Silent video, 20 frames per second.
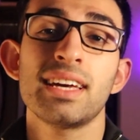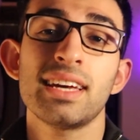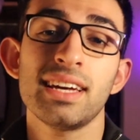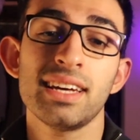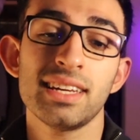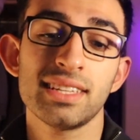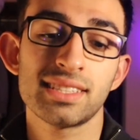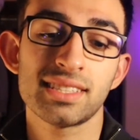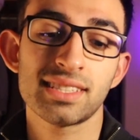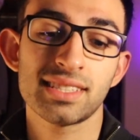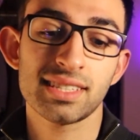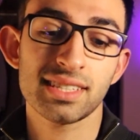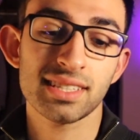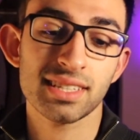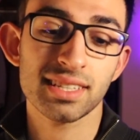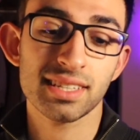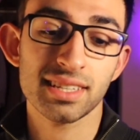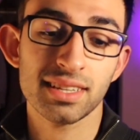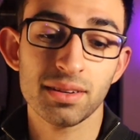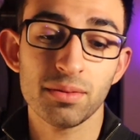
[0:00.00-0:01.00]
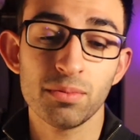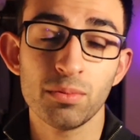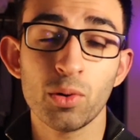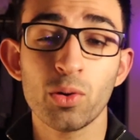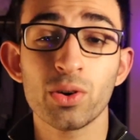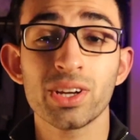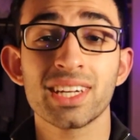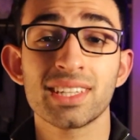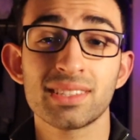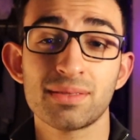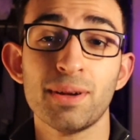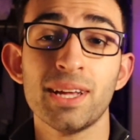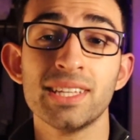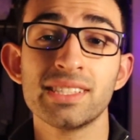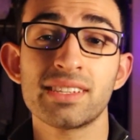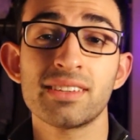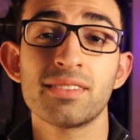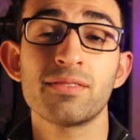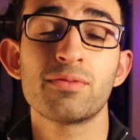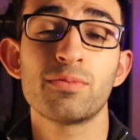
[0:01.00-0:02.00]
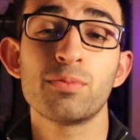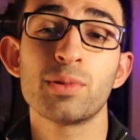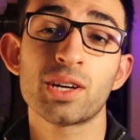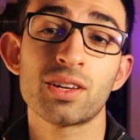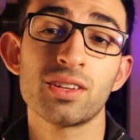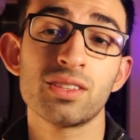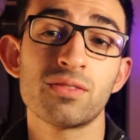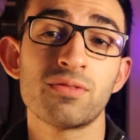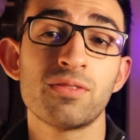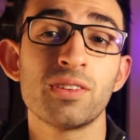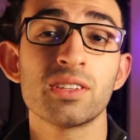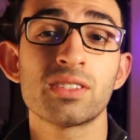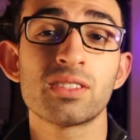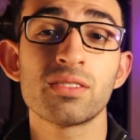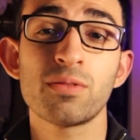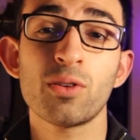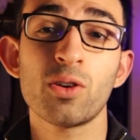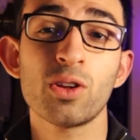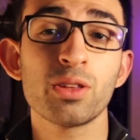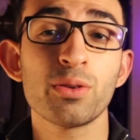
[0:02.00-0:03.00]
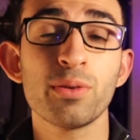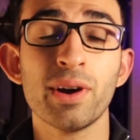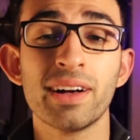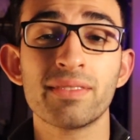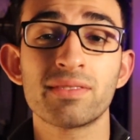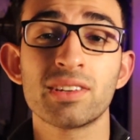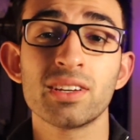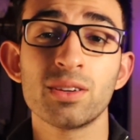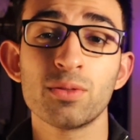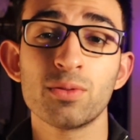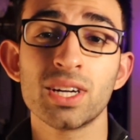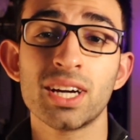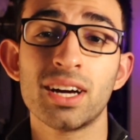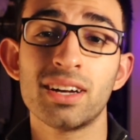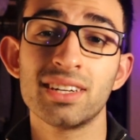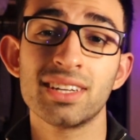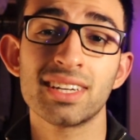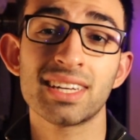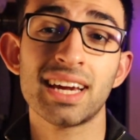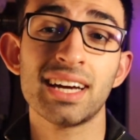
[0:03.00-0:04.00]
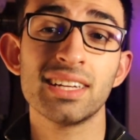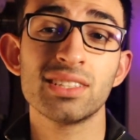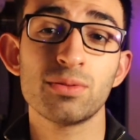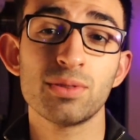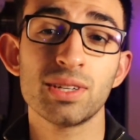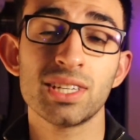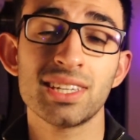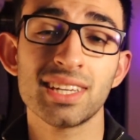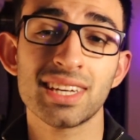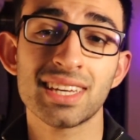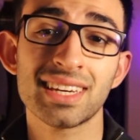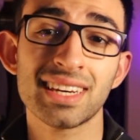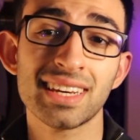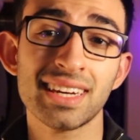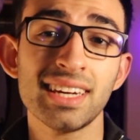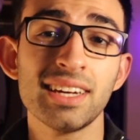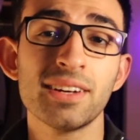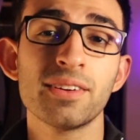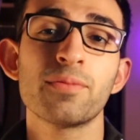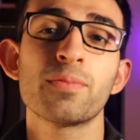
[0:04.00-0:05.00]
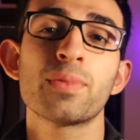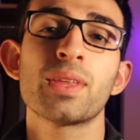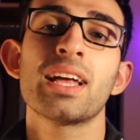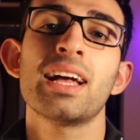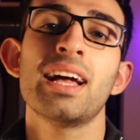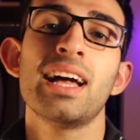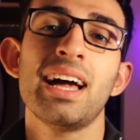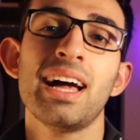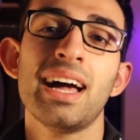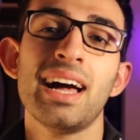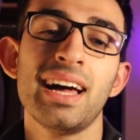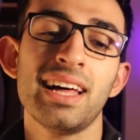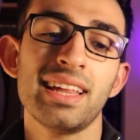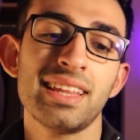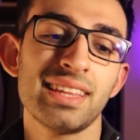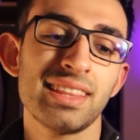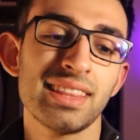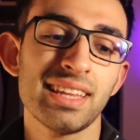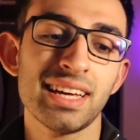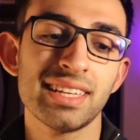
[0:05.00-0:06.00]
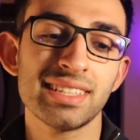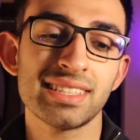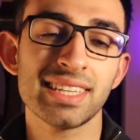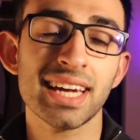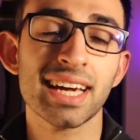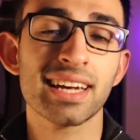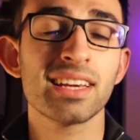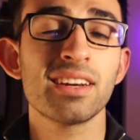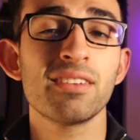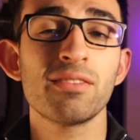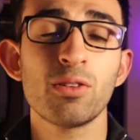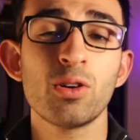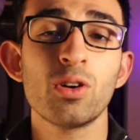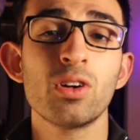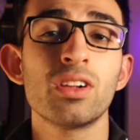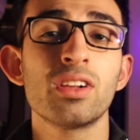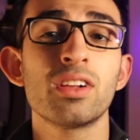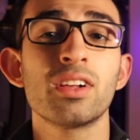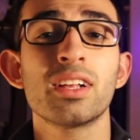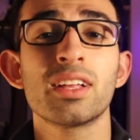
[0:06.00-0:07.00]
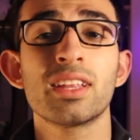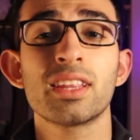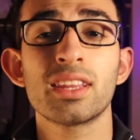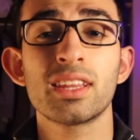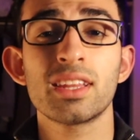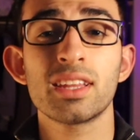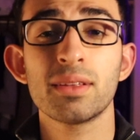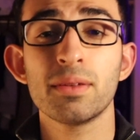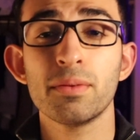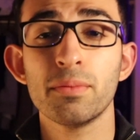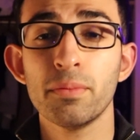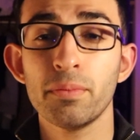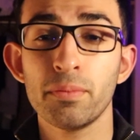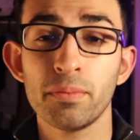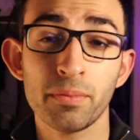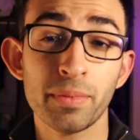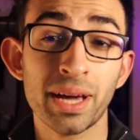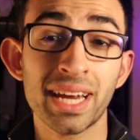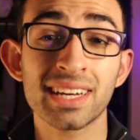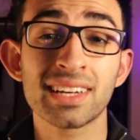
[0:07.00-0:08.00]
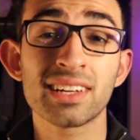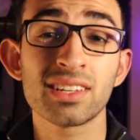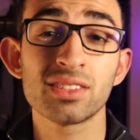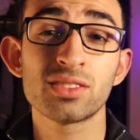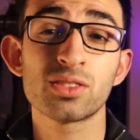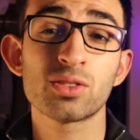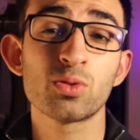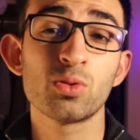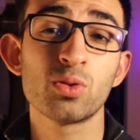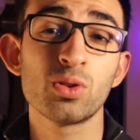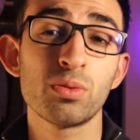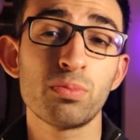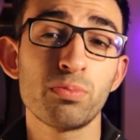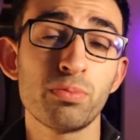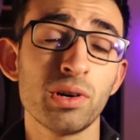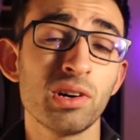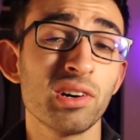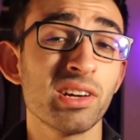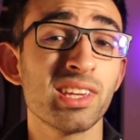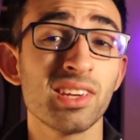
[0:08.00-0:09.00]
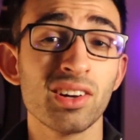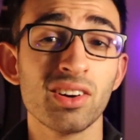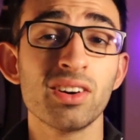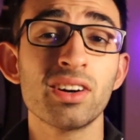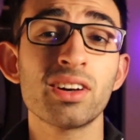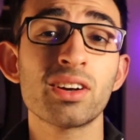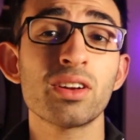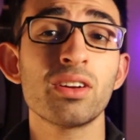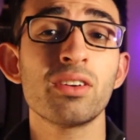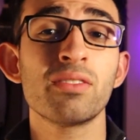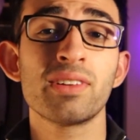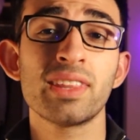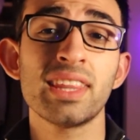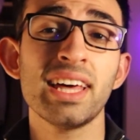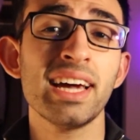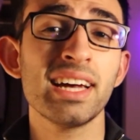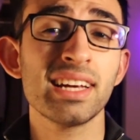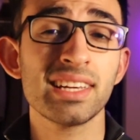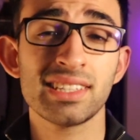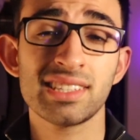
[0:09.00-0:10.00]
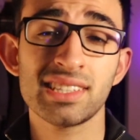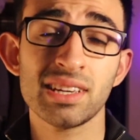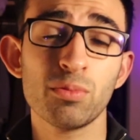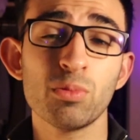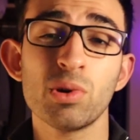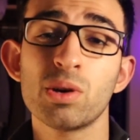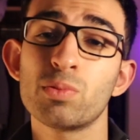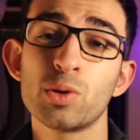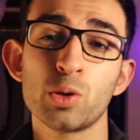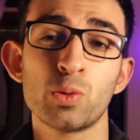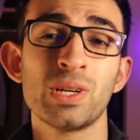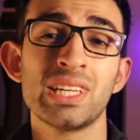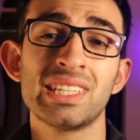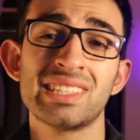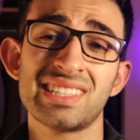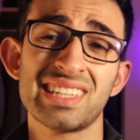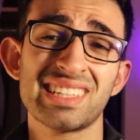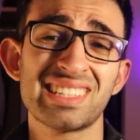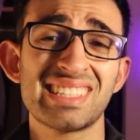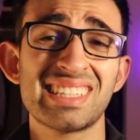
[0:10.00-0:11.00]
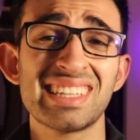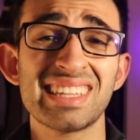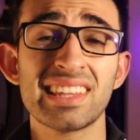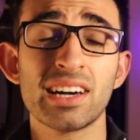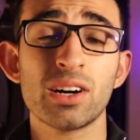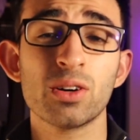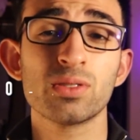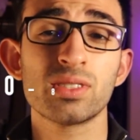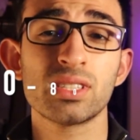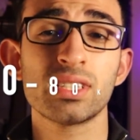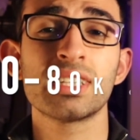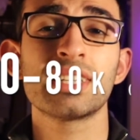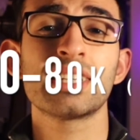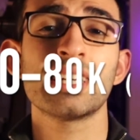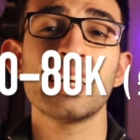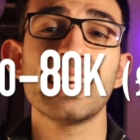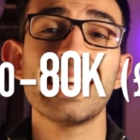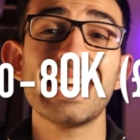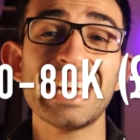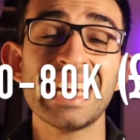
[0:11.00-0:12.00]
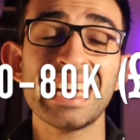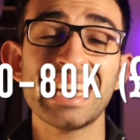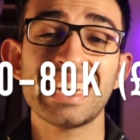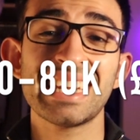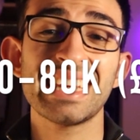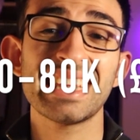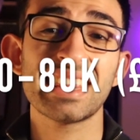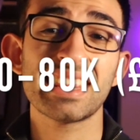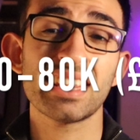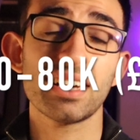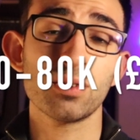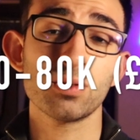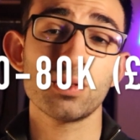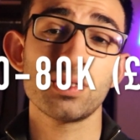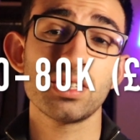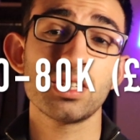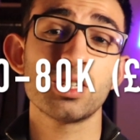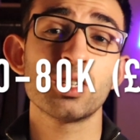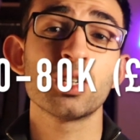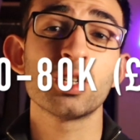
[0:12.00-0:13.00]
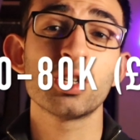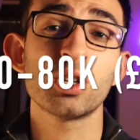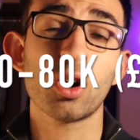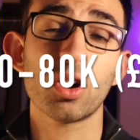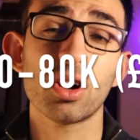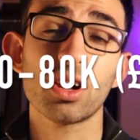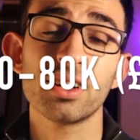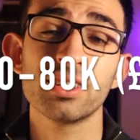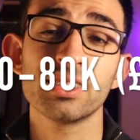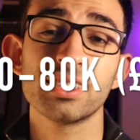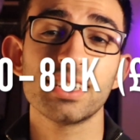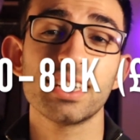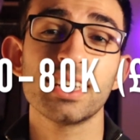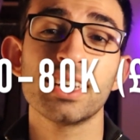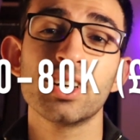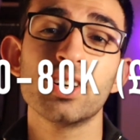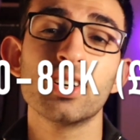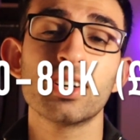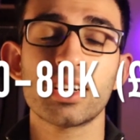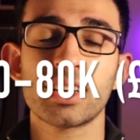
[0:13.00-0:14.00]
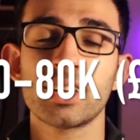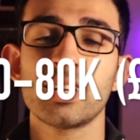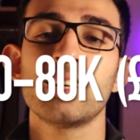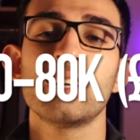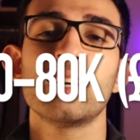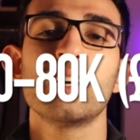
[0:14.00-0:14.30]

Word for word: it's more expensive because first of all you have to do an undergraduate degree and then second of all medical school per year over there is somewhere between $60,000 to $80,000 a year.